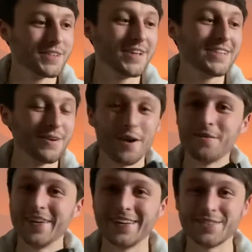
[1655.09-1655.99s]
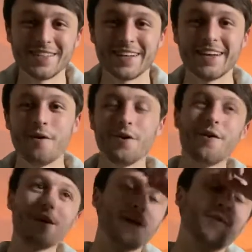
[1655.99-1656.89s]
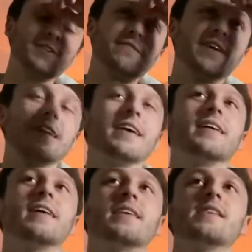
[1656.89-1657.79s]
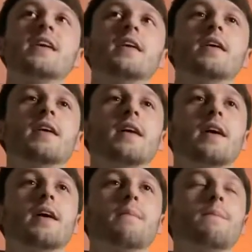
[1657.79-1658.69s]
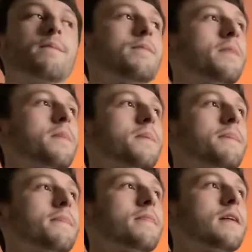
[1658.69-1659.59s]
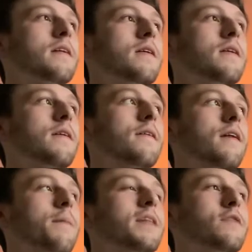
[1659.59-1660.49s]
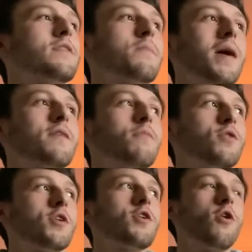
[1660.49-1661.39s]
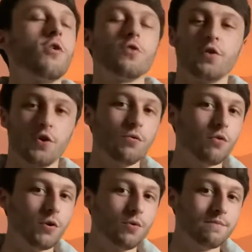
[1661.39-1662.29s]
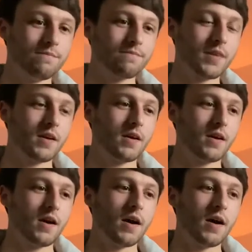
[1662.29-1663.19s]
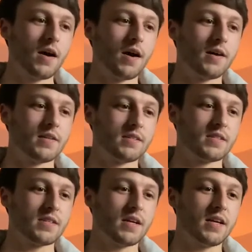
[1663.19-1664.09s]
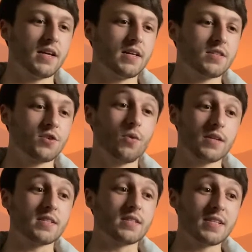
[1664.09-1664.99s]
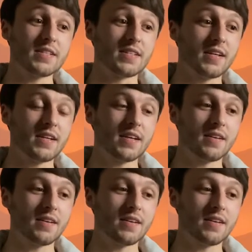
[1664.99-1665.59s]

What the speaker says: See what I mean? It was like an hour long and I watched it really late at night. I mean, there is a mad monk called Guru and he is quite sadistic.